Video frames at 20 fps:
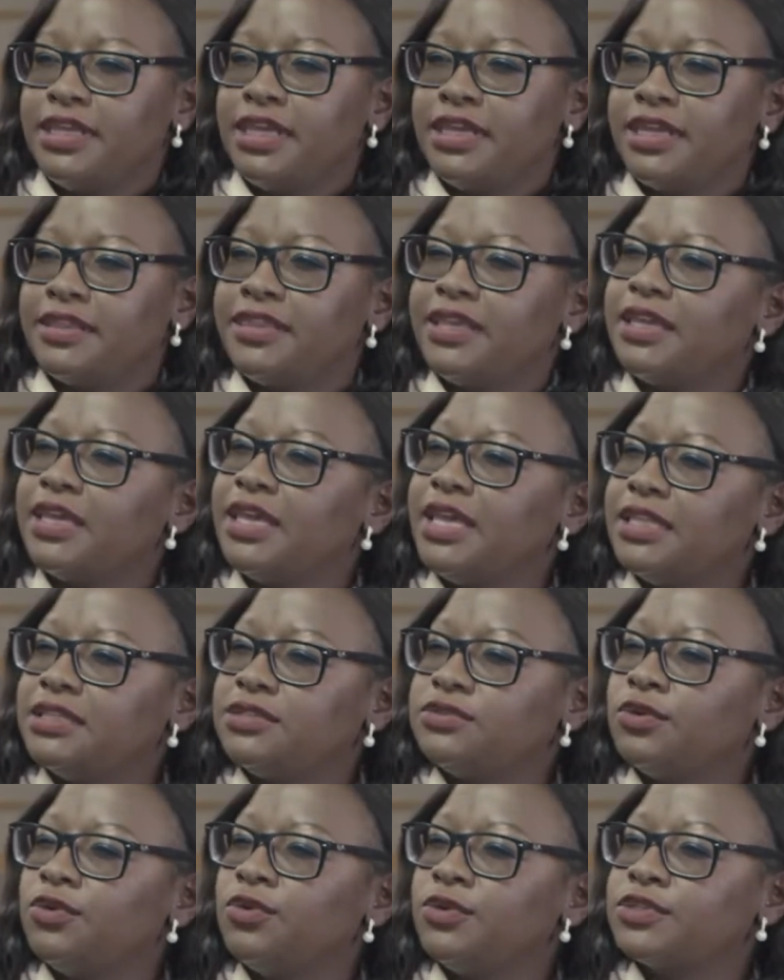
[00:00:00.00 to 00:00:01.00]
and I think
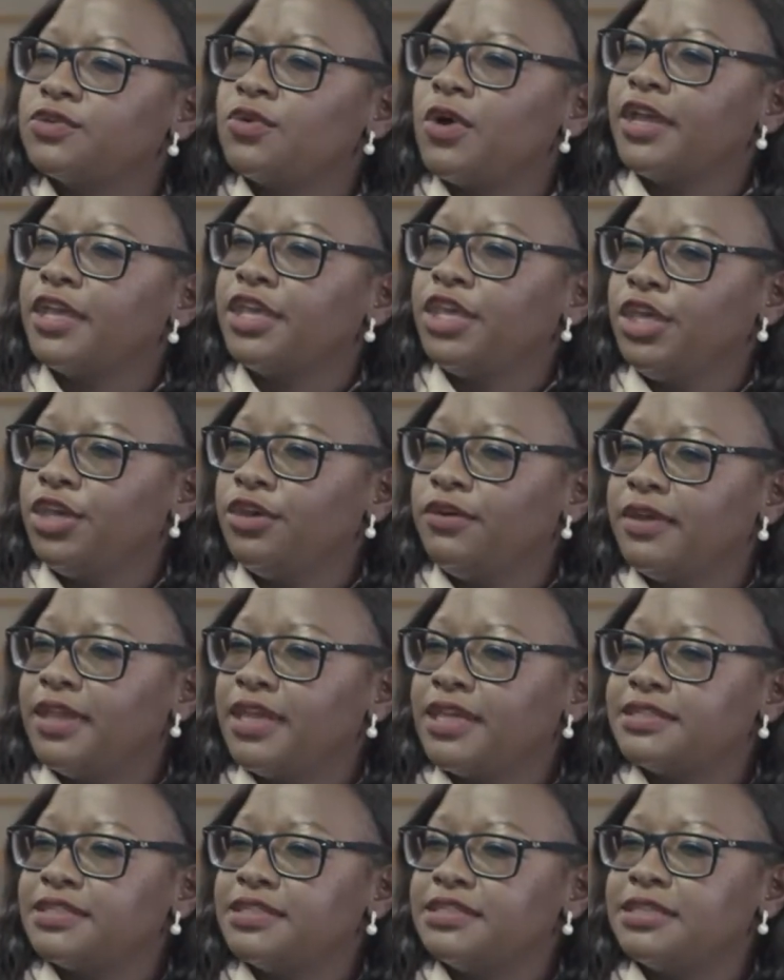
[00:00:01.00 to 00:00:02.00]
kids are always quite
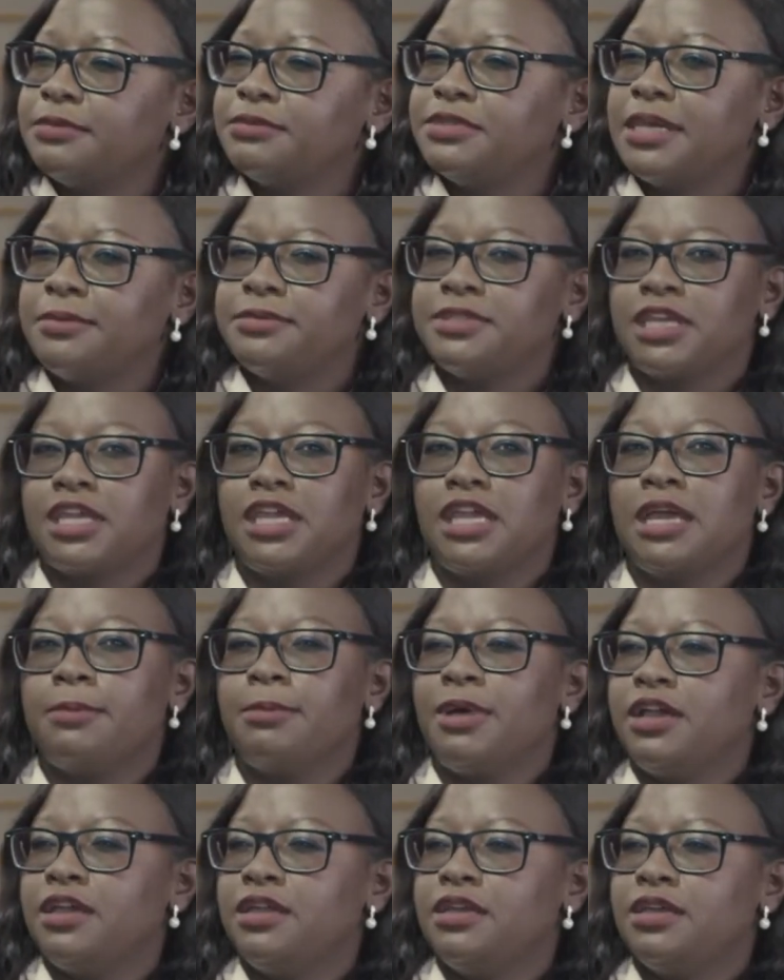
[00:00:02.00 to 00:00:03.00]
curious, and sometimes that can
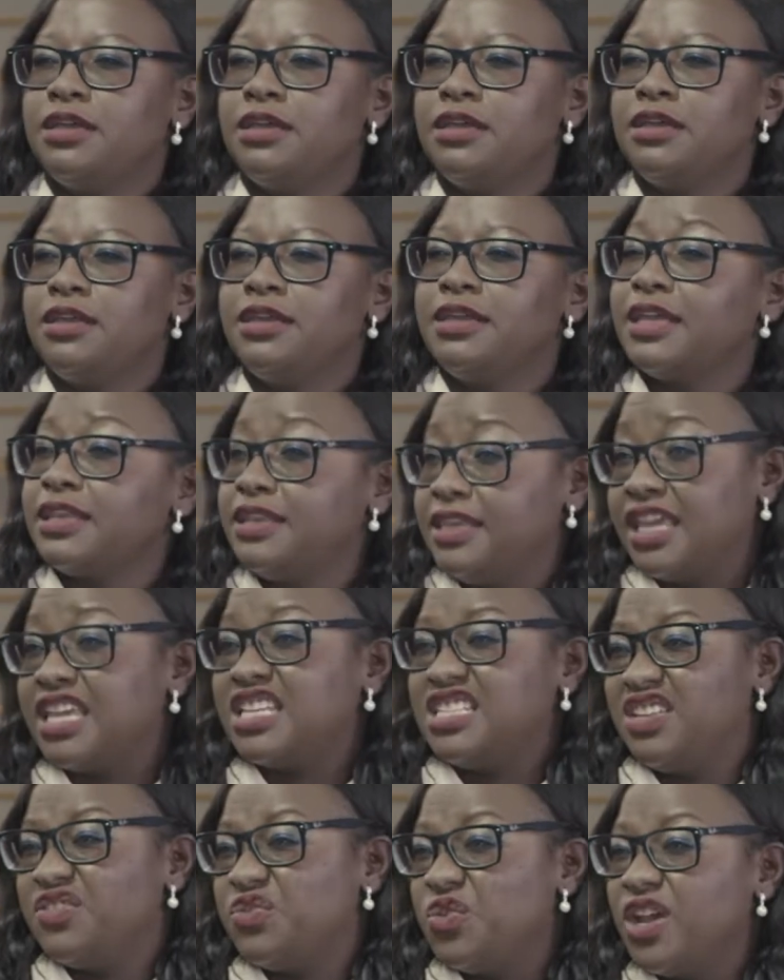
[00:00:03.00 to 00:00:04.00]
come out in a
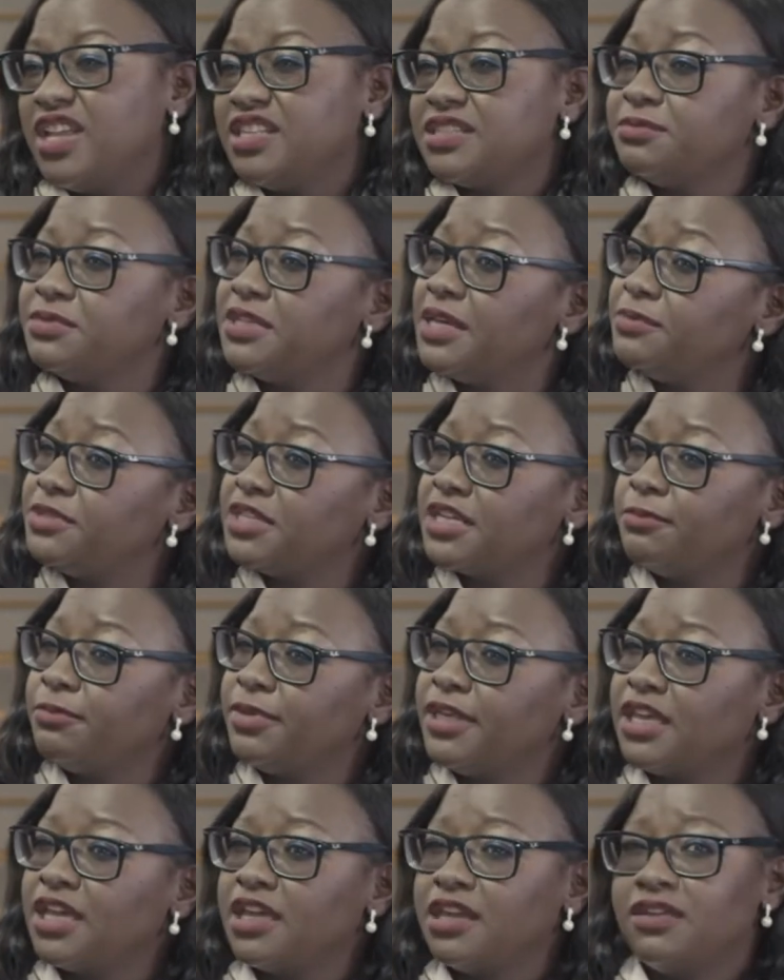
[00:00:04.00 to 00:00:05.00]
negative way. Sometimes it can
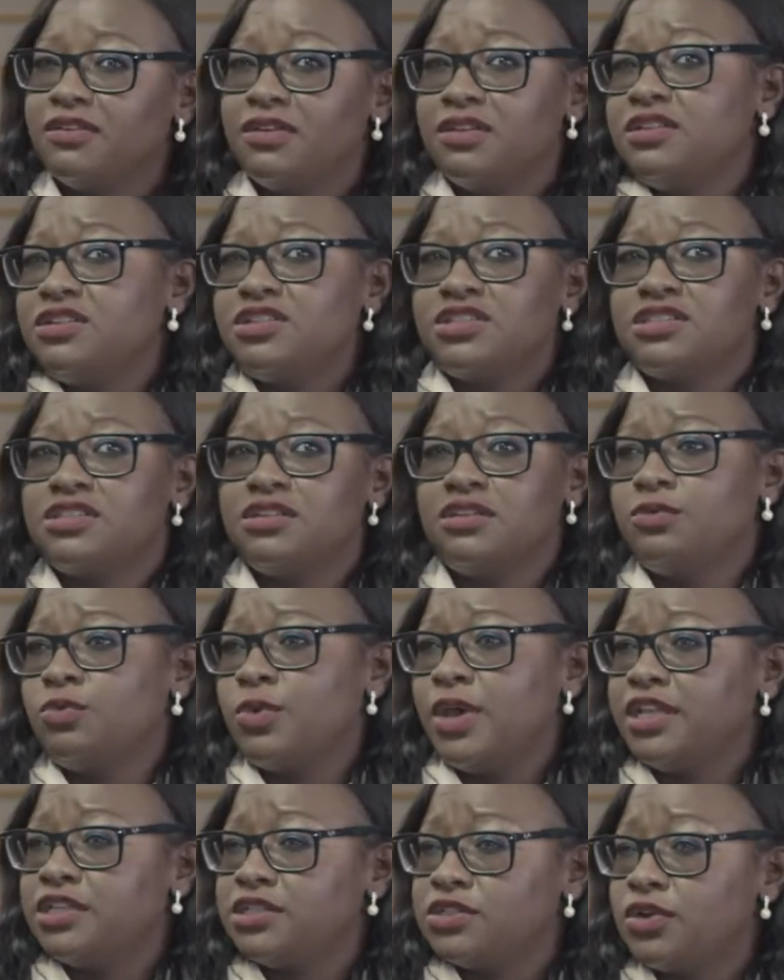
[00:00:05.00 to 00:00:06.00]
be kind of just a
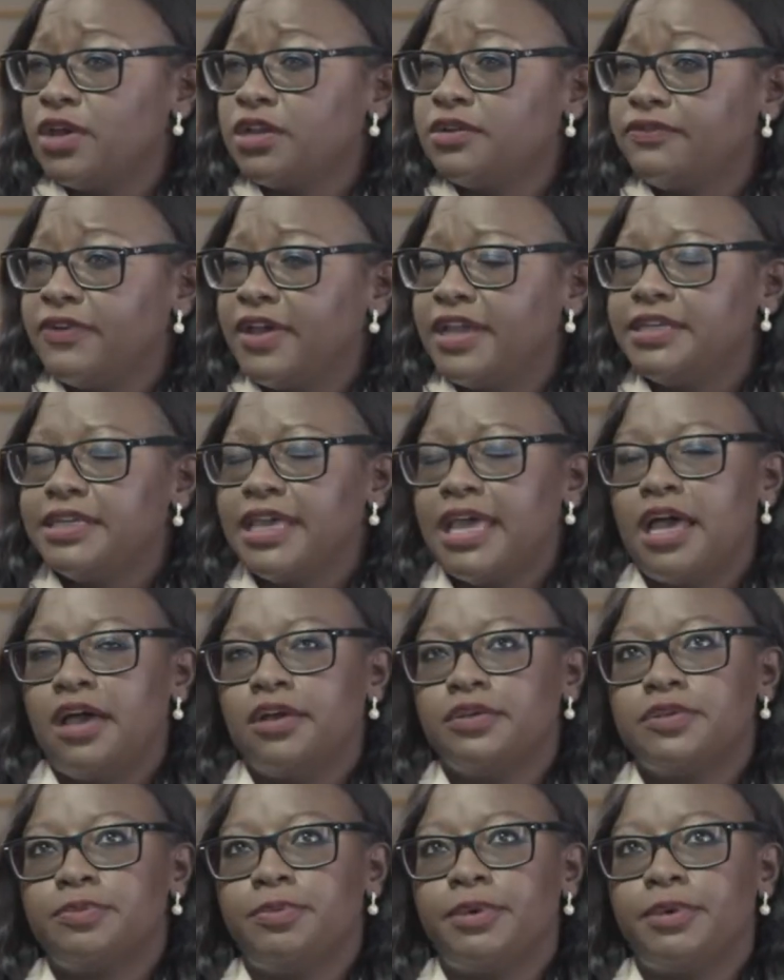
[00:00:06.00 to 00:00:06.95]
way to try and find out.